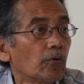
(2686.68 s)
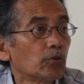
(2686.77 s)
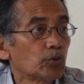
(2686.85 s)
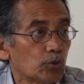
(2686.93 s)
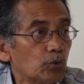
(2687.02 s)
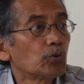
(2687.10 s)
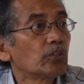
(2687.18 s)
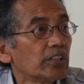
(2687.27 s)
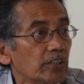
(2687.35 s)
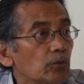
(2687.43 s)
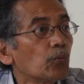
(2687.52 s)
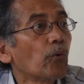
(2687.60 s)
stood
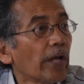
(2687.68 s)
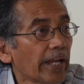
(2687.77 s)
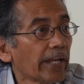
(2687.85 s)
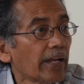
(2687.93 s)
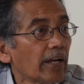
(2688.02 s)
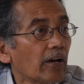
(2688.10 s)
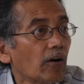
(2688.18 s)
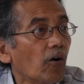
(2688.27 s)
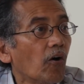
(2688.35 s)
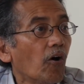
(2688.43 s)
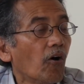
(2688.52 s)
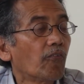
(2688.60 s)
in the way
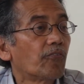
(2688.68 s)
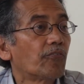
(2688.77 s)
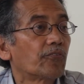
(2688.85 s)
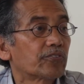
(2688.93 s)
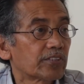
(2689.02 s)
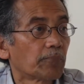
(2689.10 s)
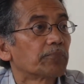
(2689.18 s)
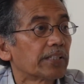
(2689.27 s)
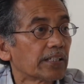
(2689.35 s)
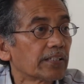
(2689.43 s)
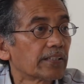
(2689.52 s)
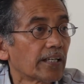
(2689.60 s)
of
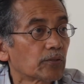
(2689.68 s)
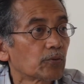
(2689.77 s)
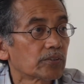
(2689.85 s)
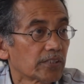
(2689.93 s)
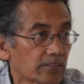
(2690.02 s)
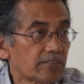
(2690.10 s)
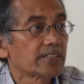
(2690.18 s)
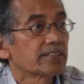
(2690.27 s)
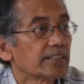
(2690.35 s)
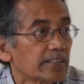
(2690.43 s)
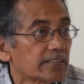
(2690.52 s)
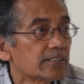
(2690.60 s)
something that was
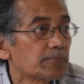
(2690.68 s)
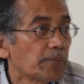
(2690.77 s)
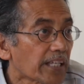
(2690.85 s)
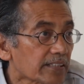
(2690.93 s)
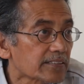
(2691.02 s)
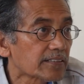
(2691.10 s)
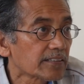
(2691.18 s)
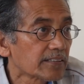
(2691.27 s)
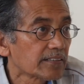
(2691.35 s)
addressing its best.